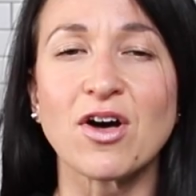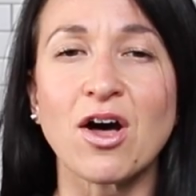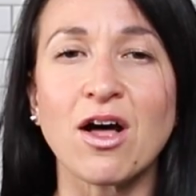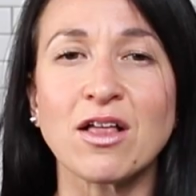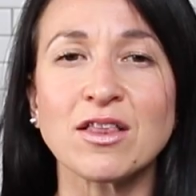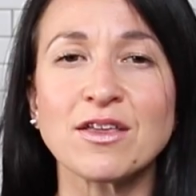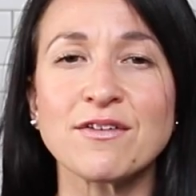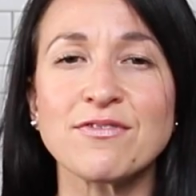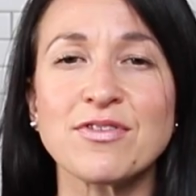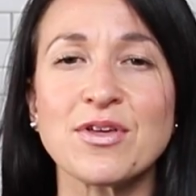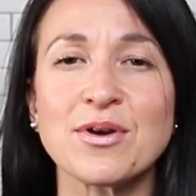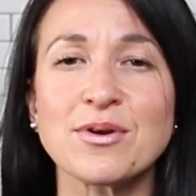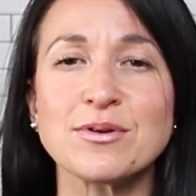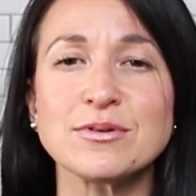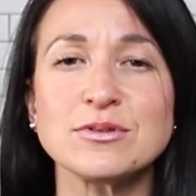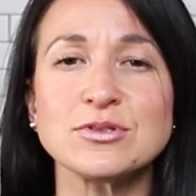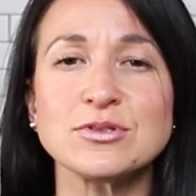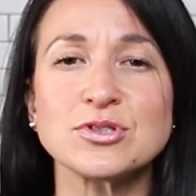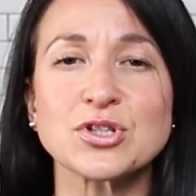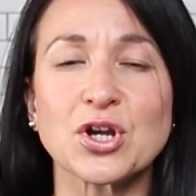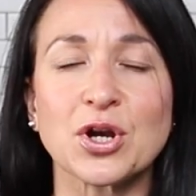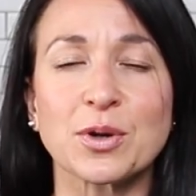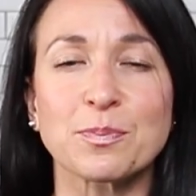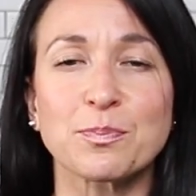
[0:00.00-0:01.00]
of all of
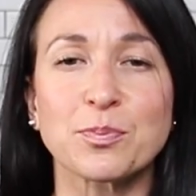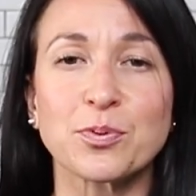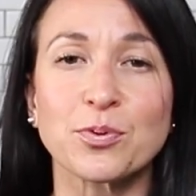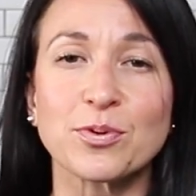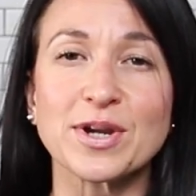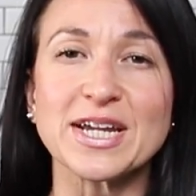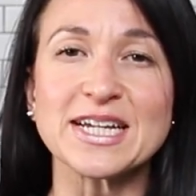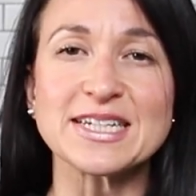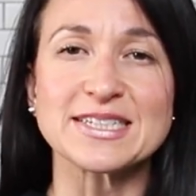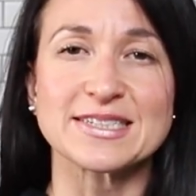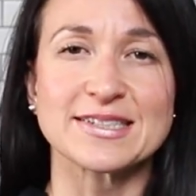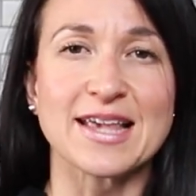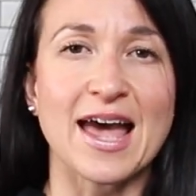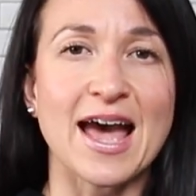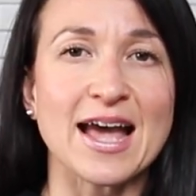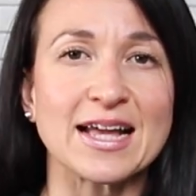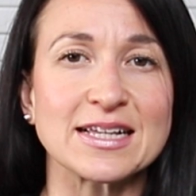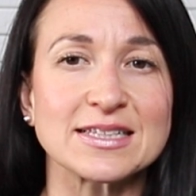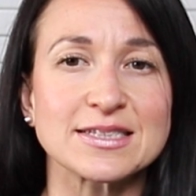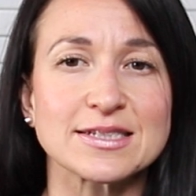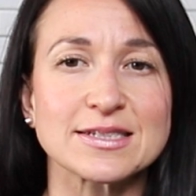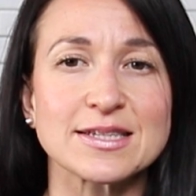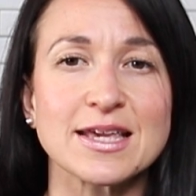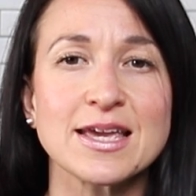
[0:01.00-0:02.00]
those are
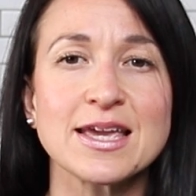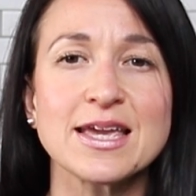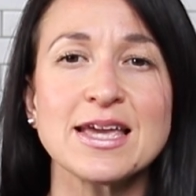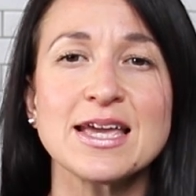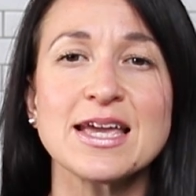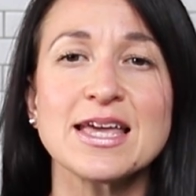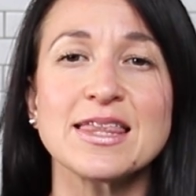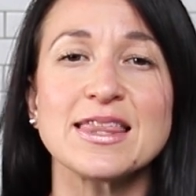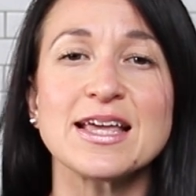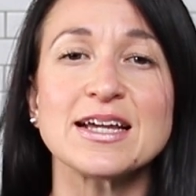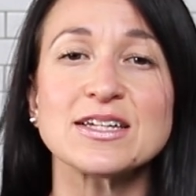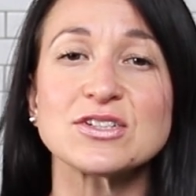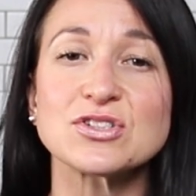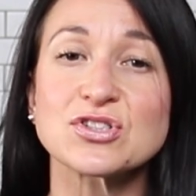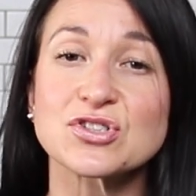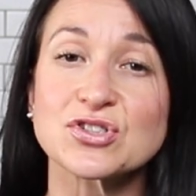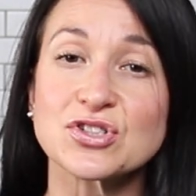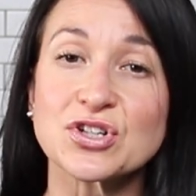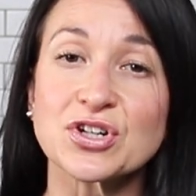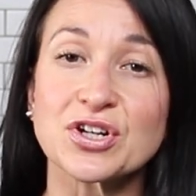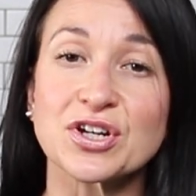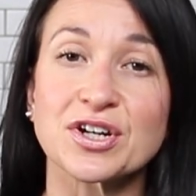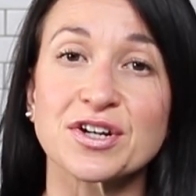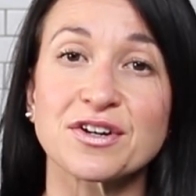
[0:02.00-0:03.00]
presets that
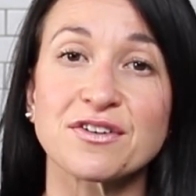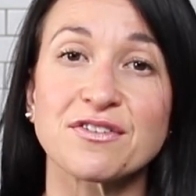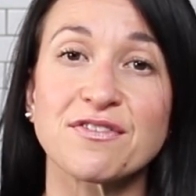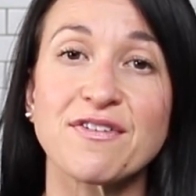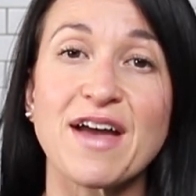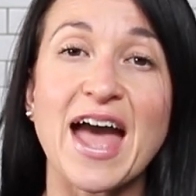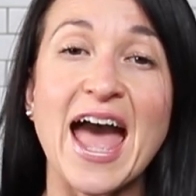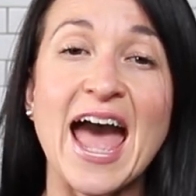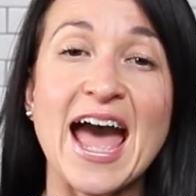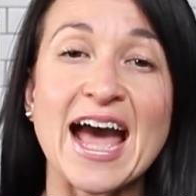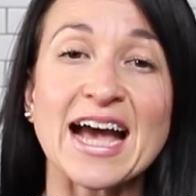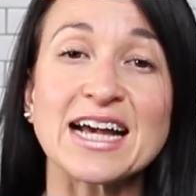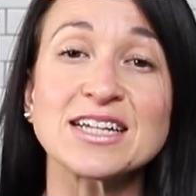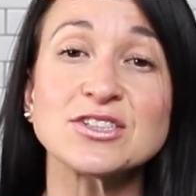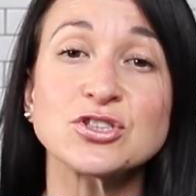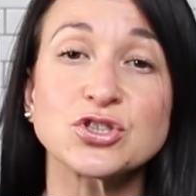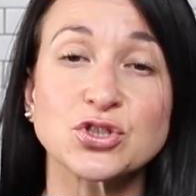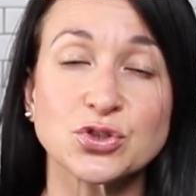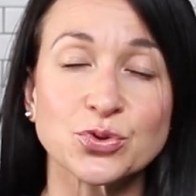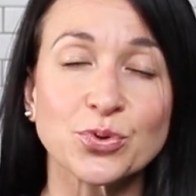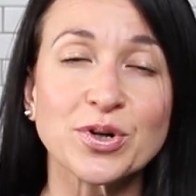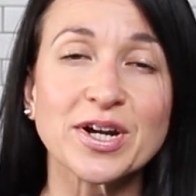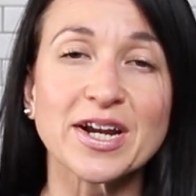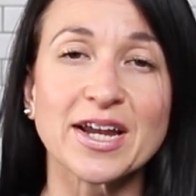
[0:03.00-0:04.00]
serve as
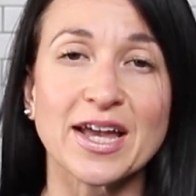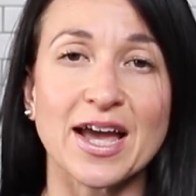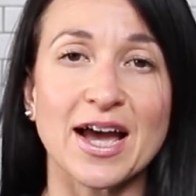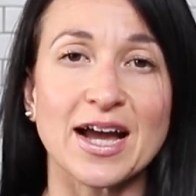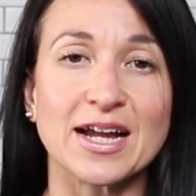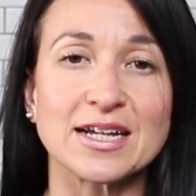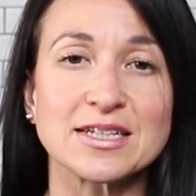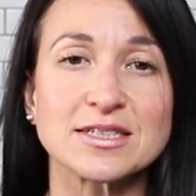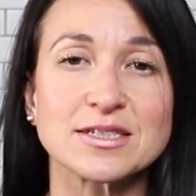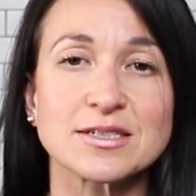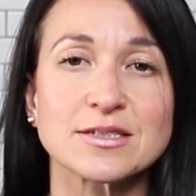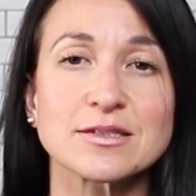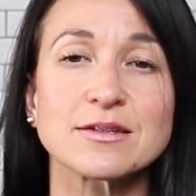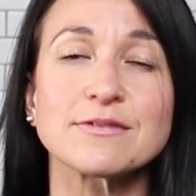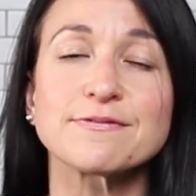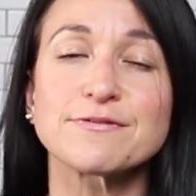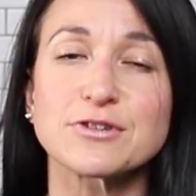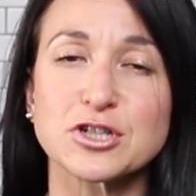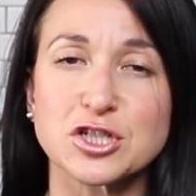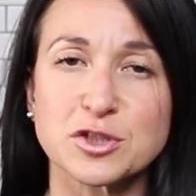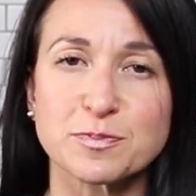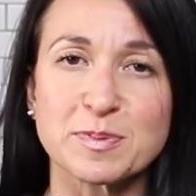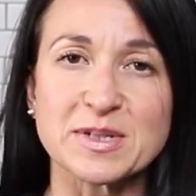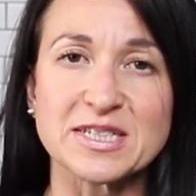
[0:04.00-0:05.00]
shortcuts
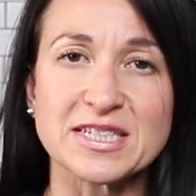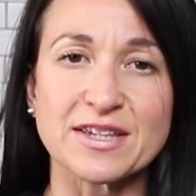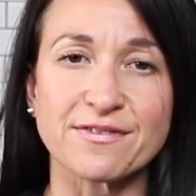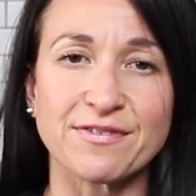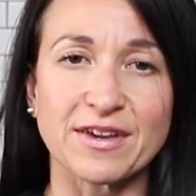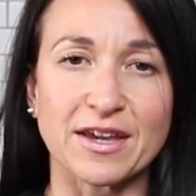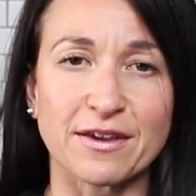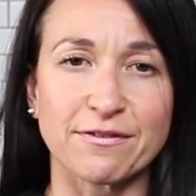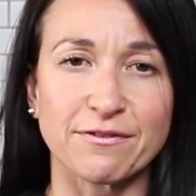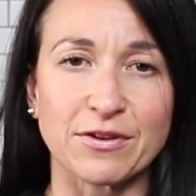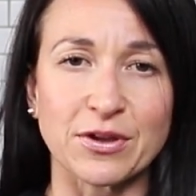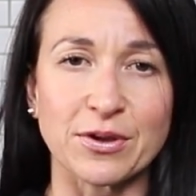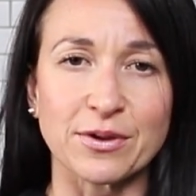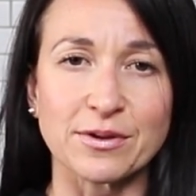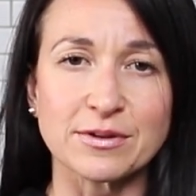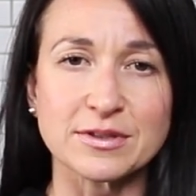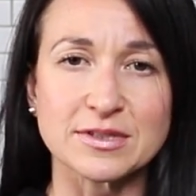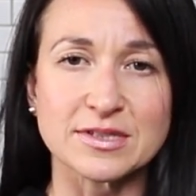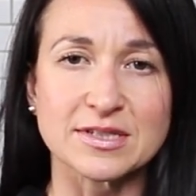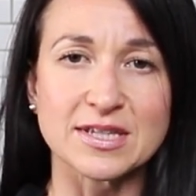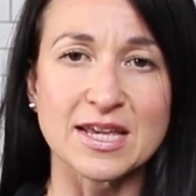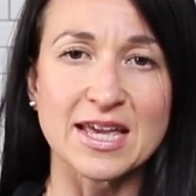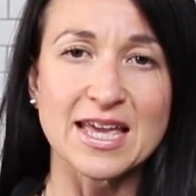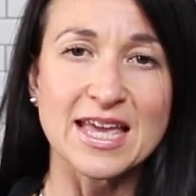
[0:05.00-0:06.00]
for specific
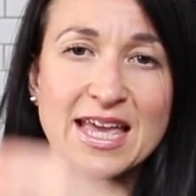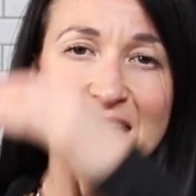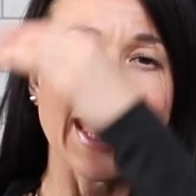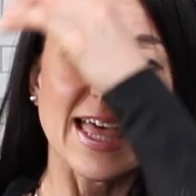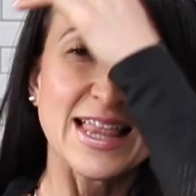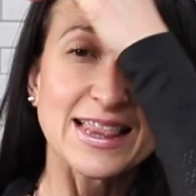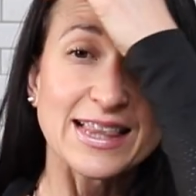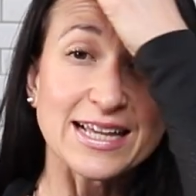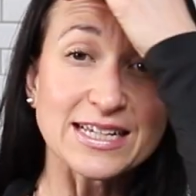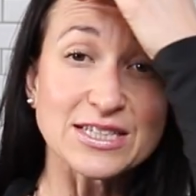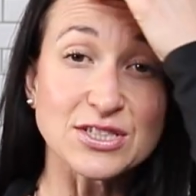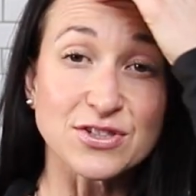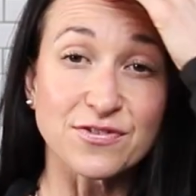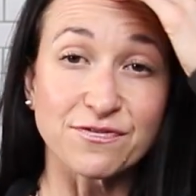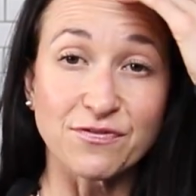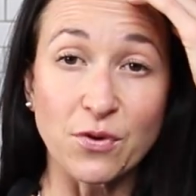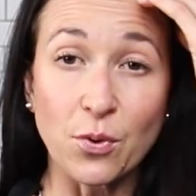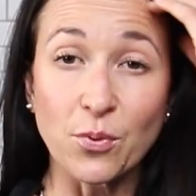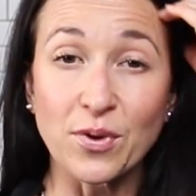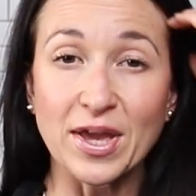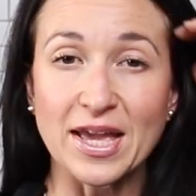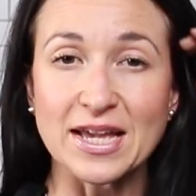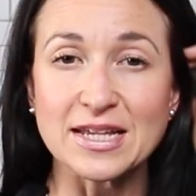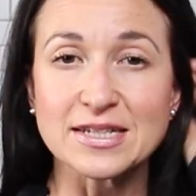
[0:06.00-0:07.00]
foods. Let's
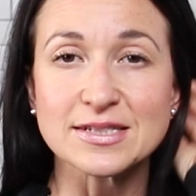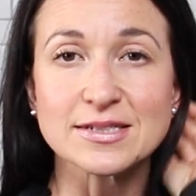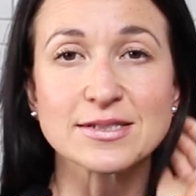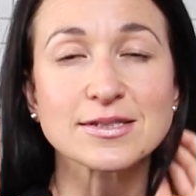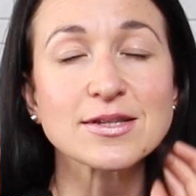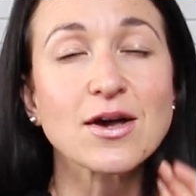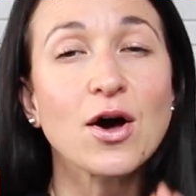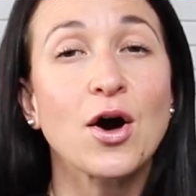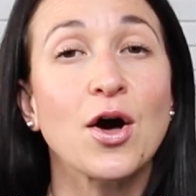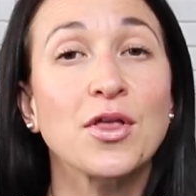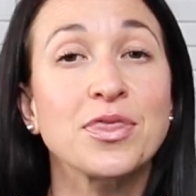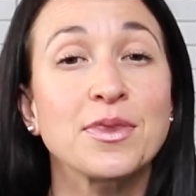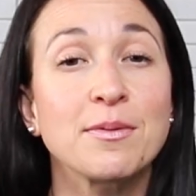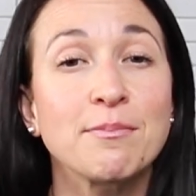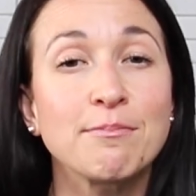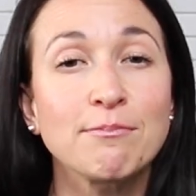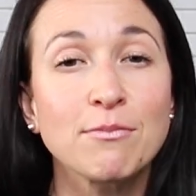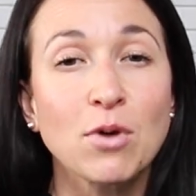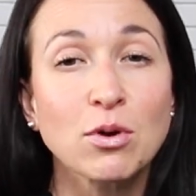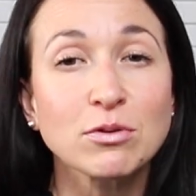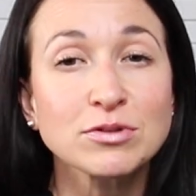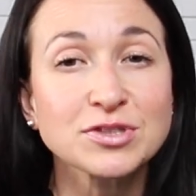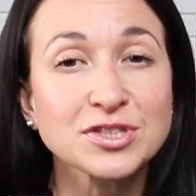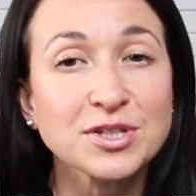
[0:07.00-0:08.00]
focus on the
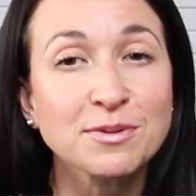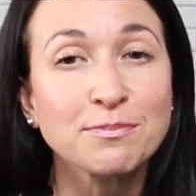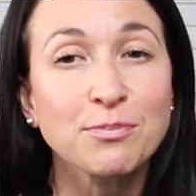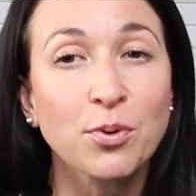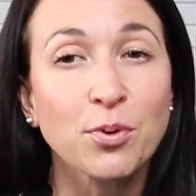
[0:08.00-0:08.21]
most